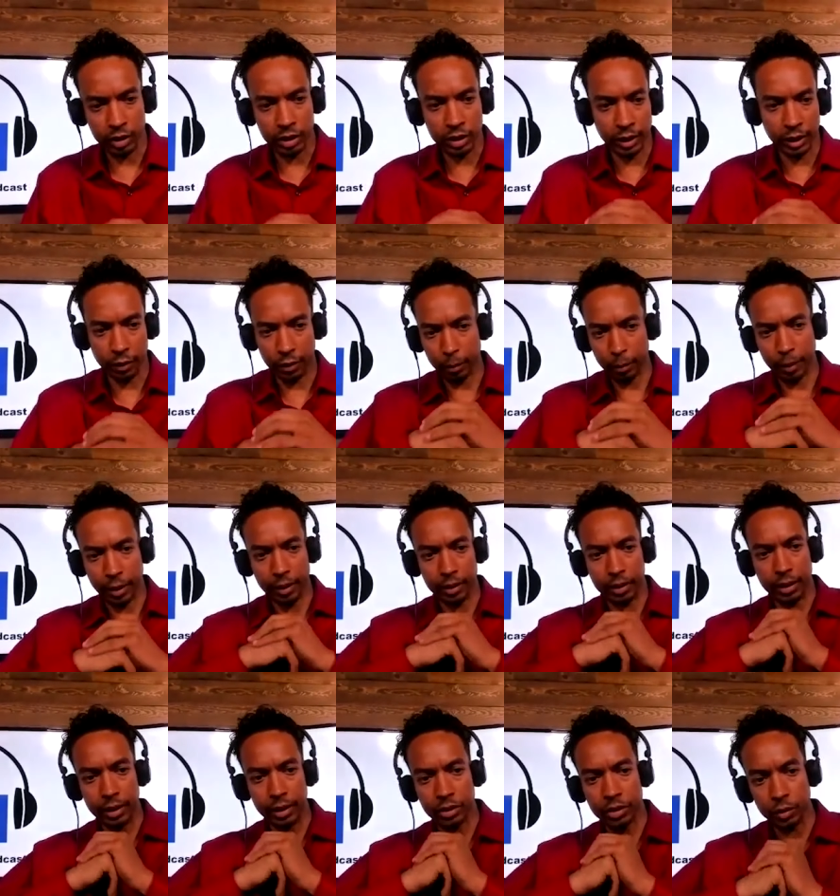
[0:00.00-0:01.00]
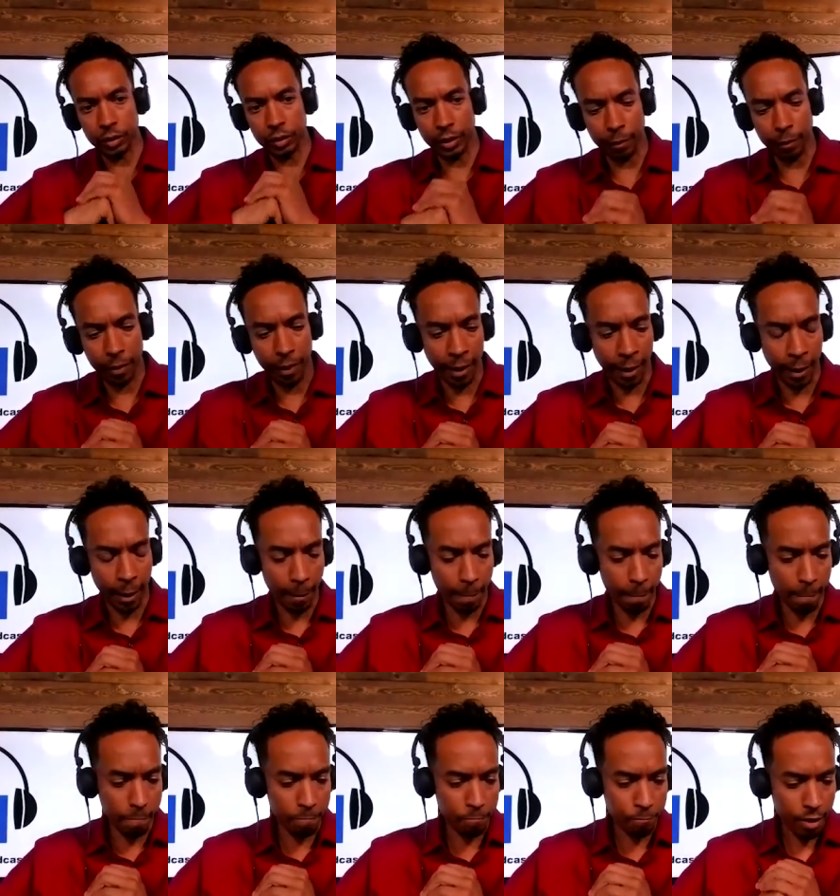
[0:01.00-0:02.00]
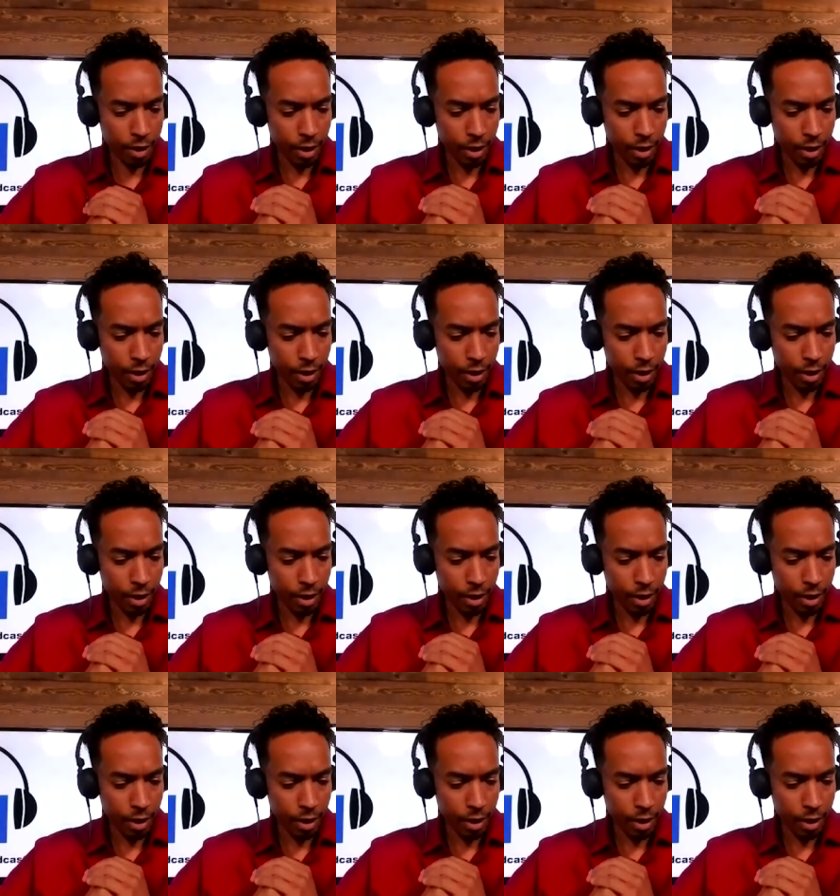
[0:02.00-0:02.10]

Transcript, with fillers: etc in american history um,